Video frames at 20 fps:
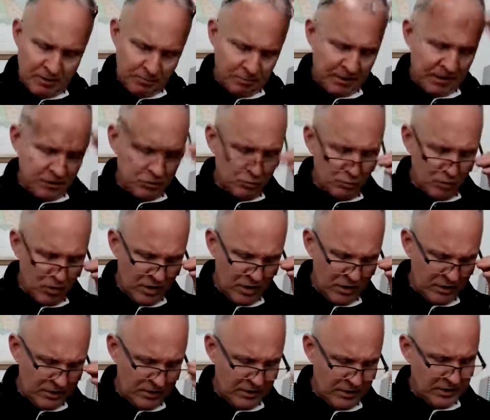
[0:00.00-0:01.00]
on page
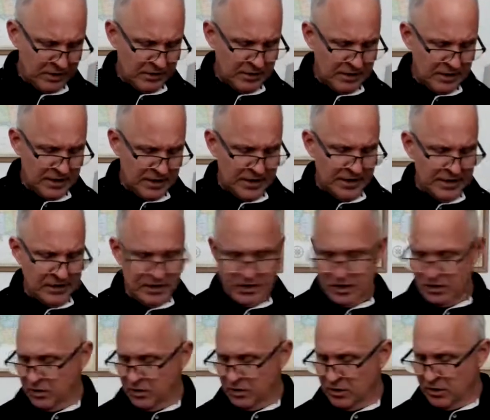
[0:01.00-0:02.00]

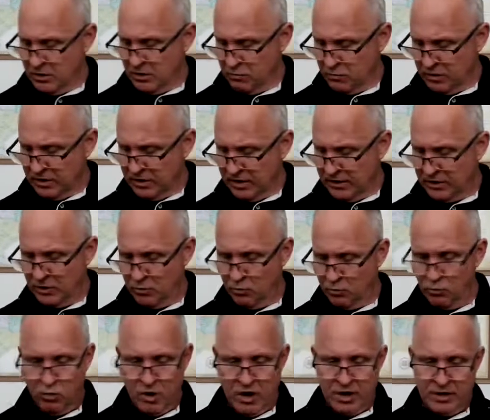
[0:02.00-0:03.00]
190, uh,
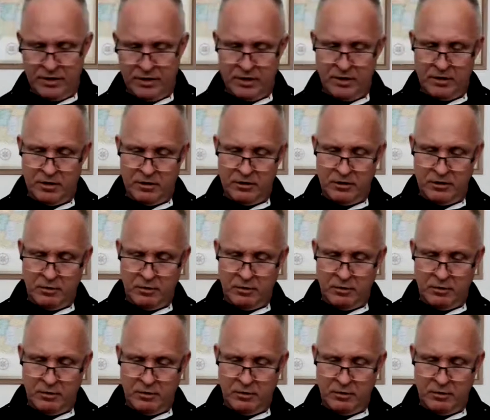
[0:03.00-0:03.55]
191,